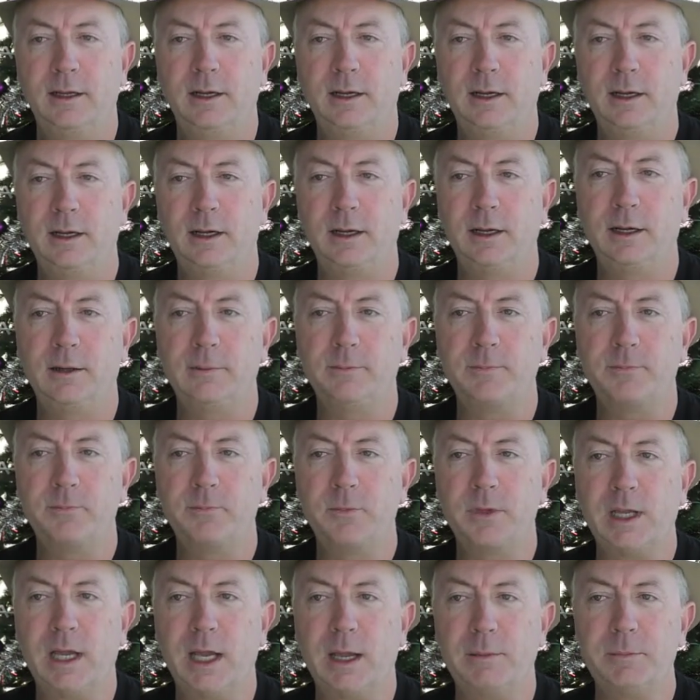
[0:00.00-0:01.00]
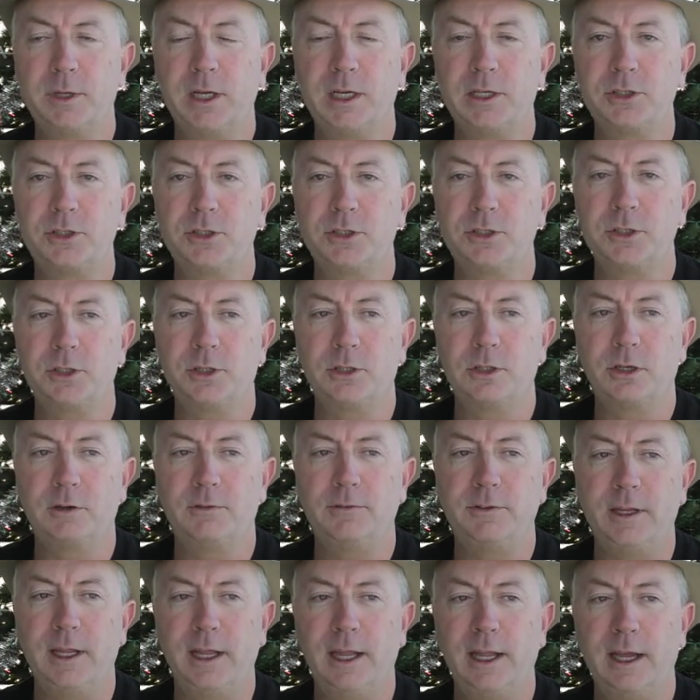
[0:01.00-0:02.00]
Um, I'm not sure
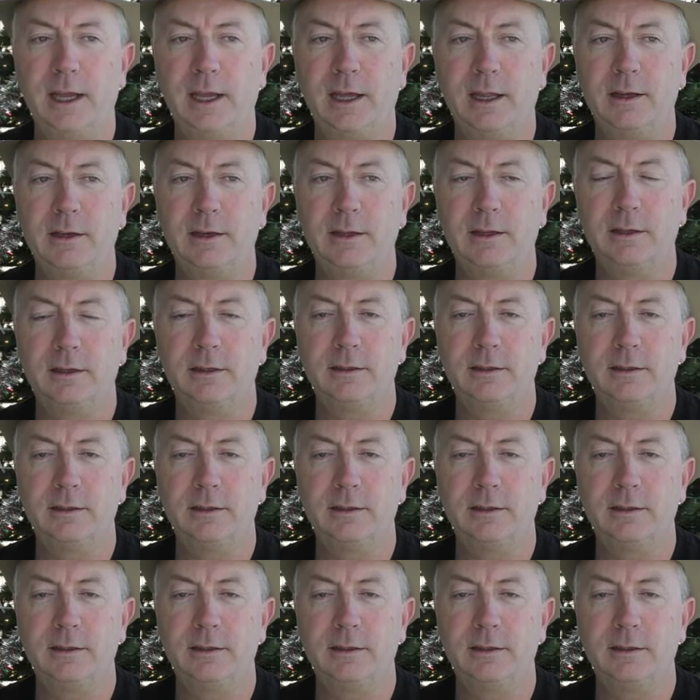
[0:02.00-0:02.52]
if he had.